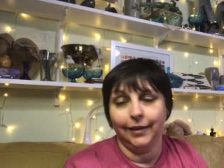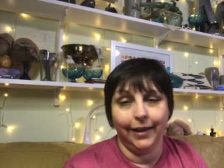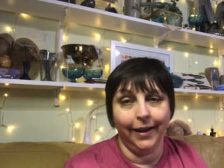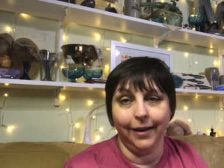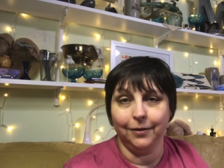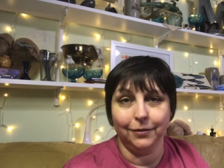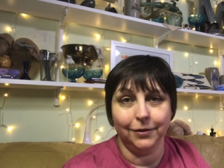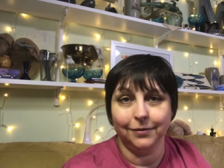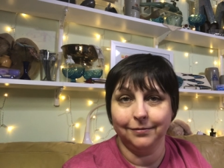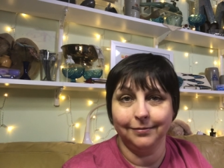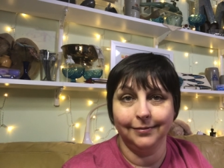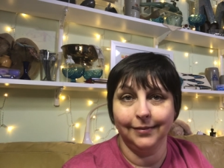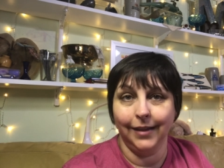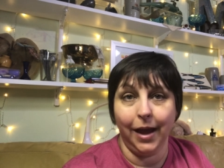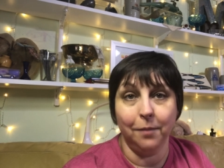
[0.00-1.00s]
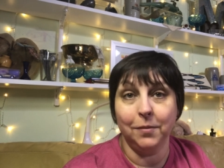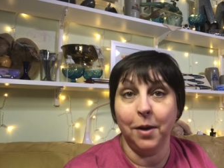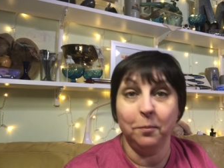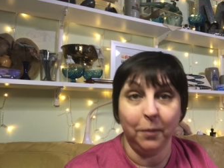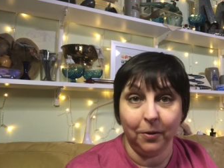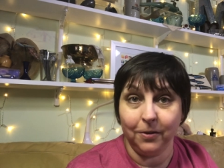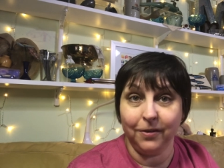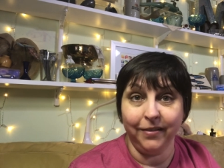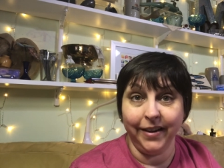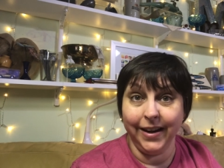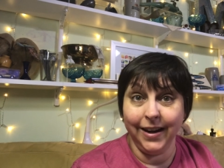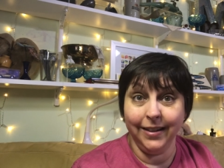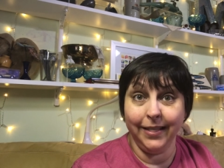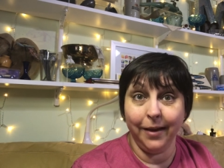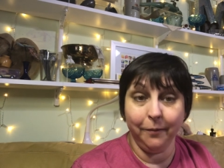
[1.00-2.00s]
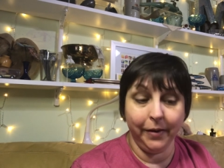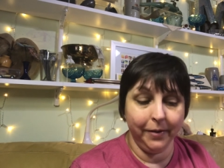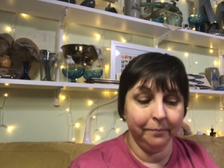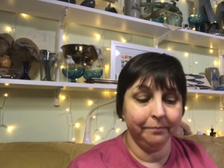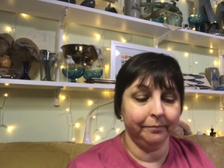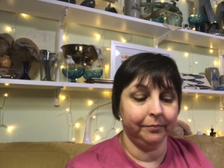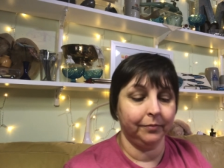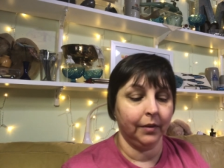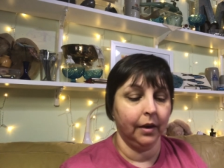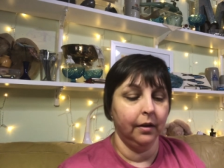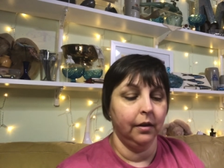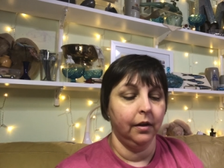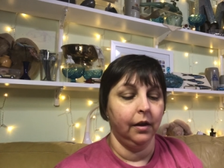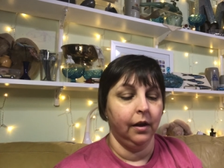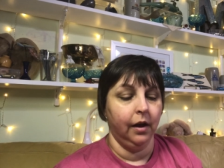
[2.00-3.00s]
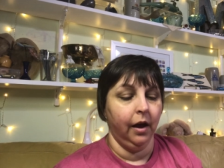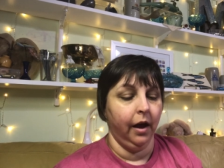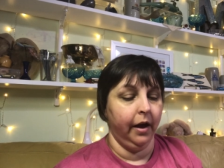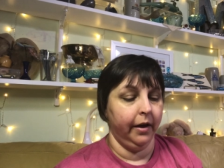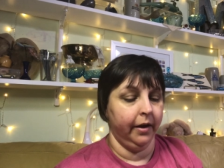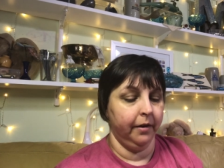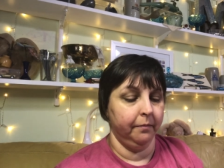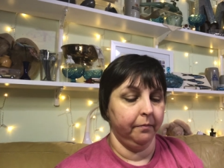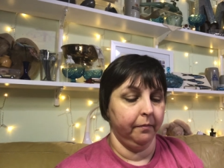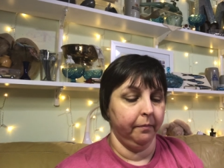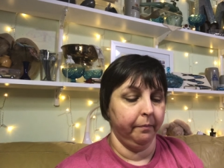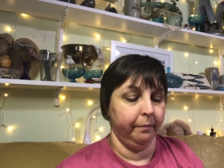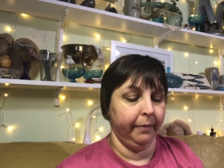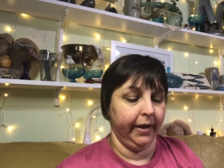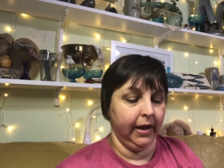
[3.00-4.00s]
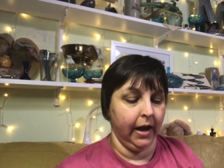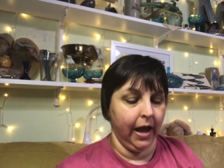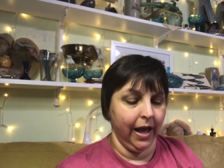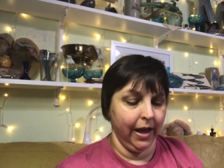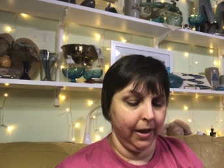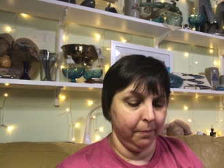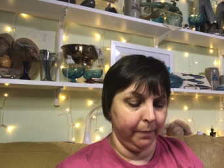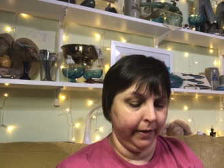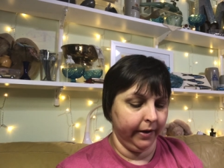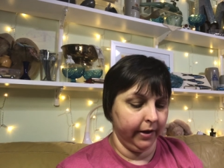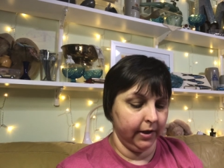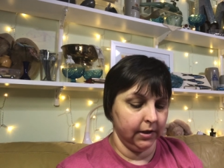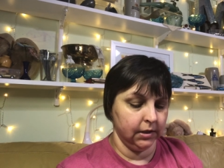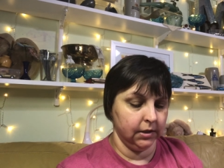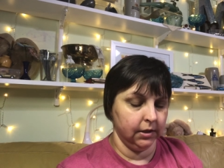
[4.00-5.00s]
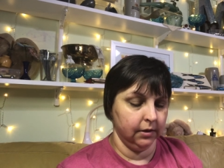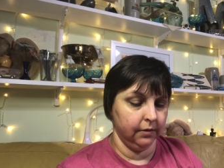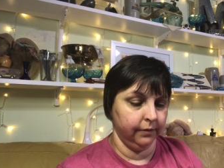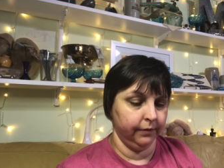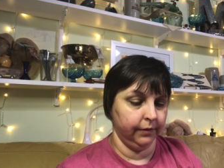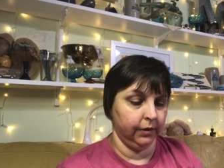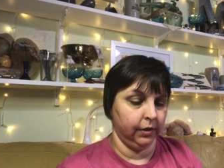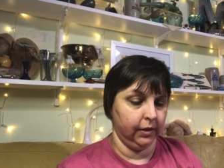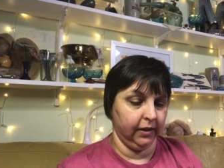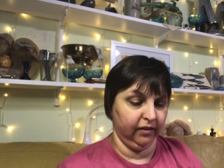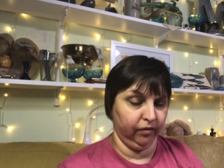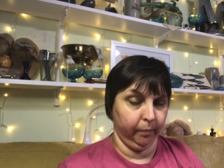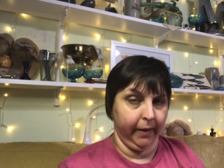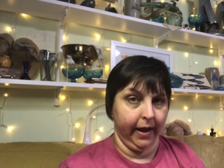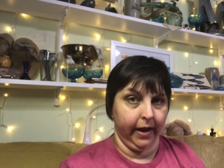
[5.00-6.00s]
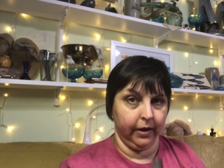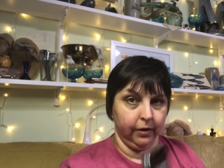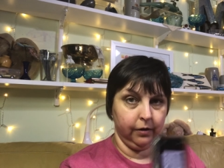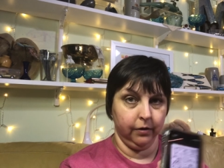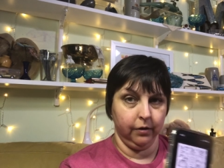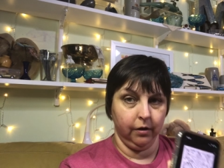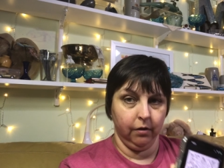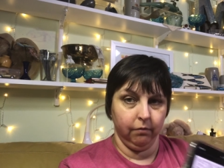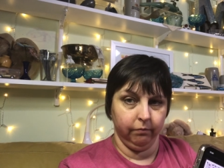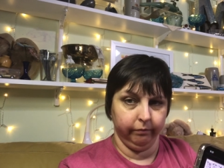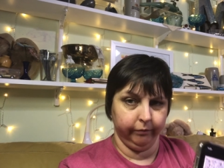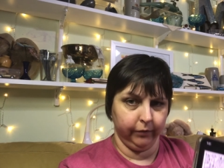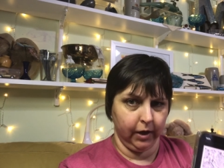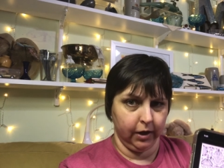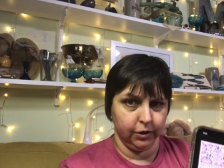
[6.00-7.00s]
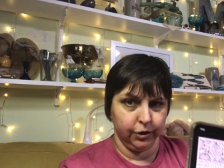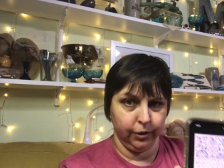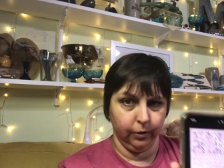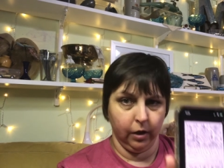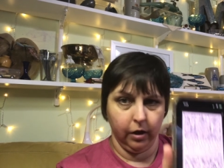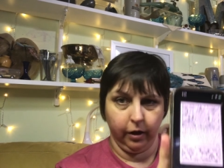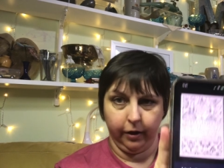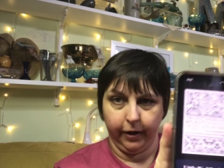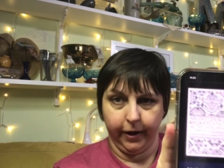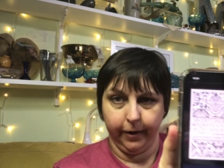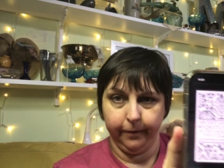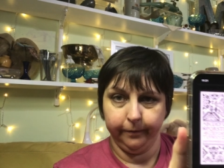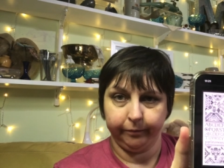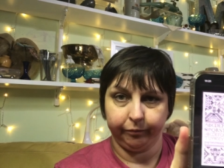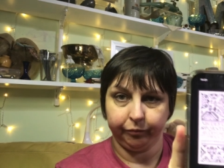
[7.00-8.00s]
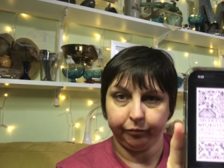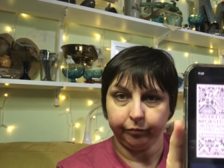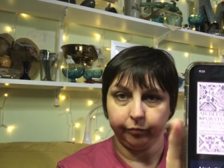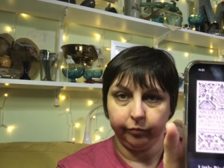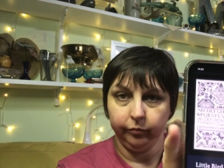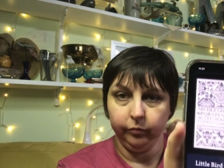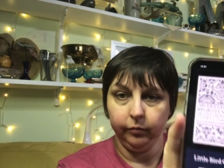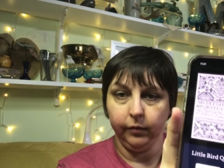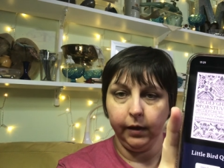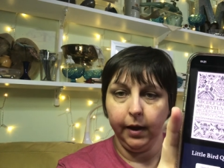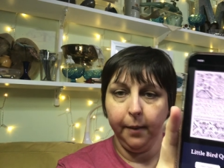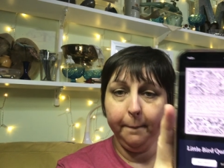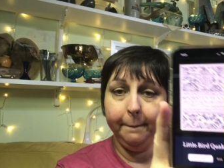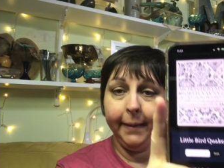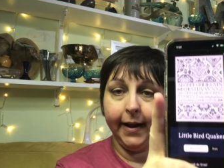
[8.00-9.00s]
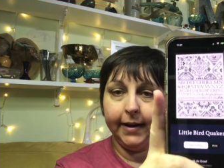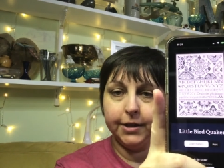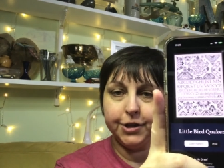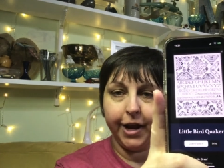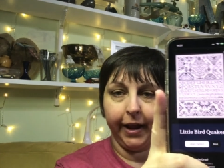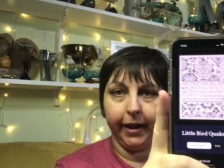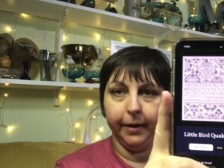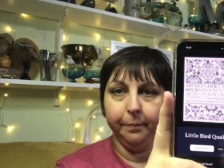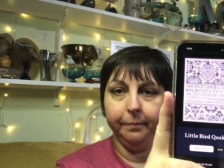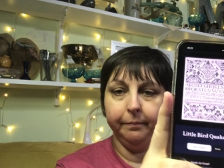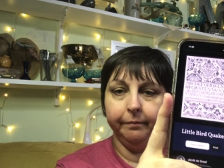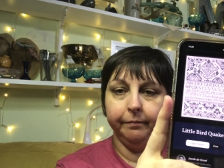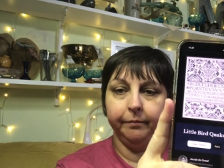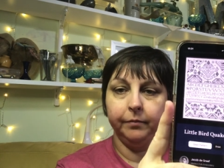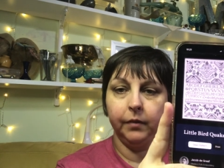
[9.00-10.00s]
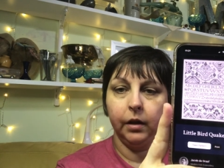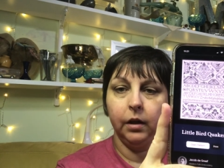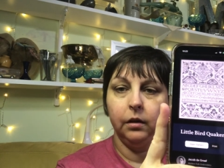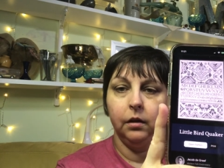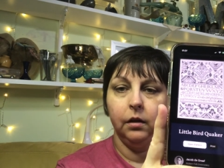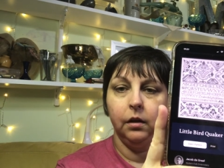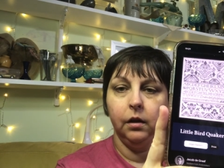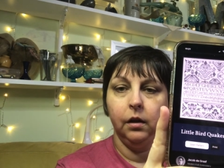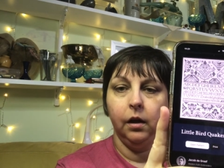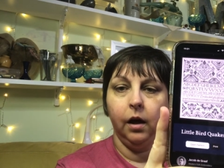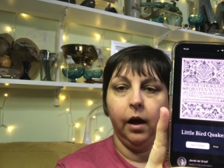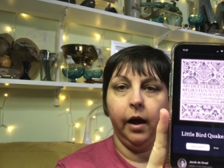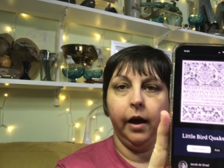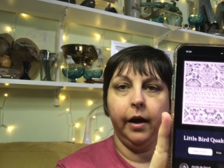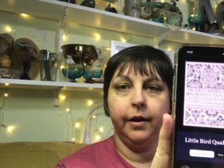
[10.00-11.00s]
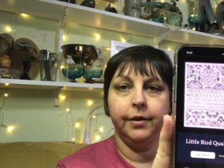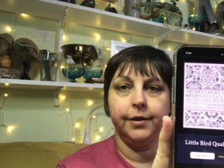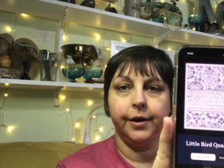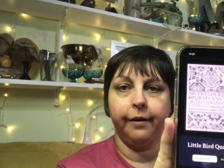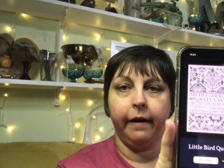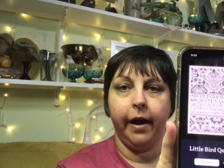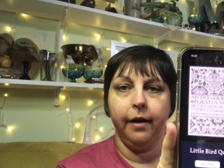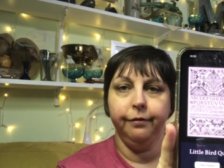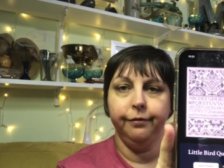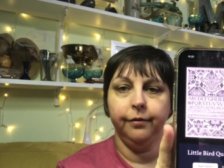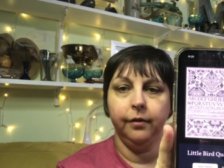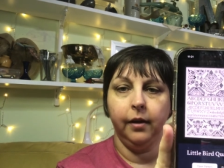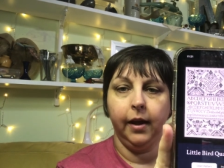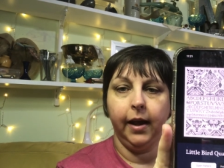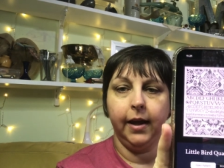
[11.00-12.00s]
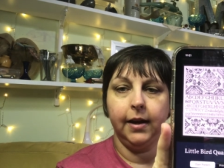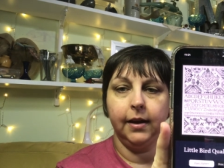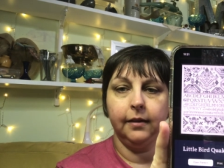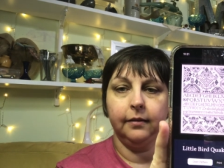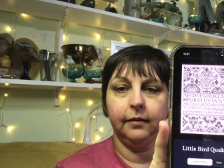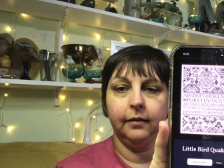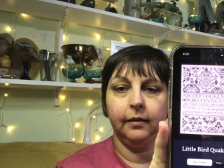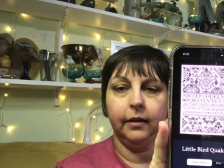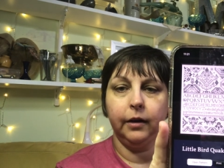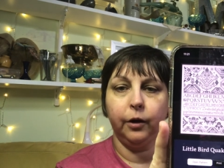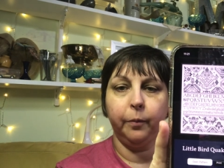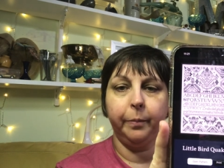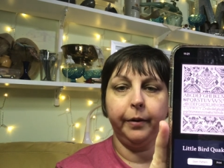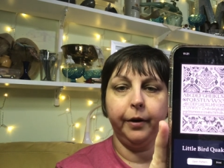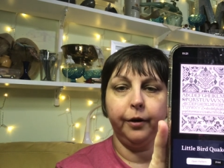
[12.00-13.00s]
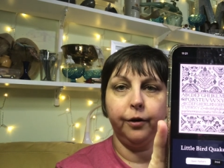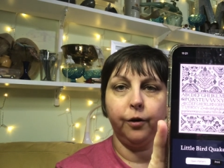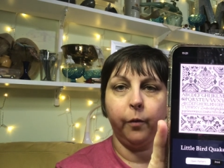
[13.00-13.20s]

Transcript: I don't know, I'm not motivated that way. Um, but I bought this pattern not too long ago by Jacob uh, DeGraff and it's Little Bird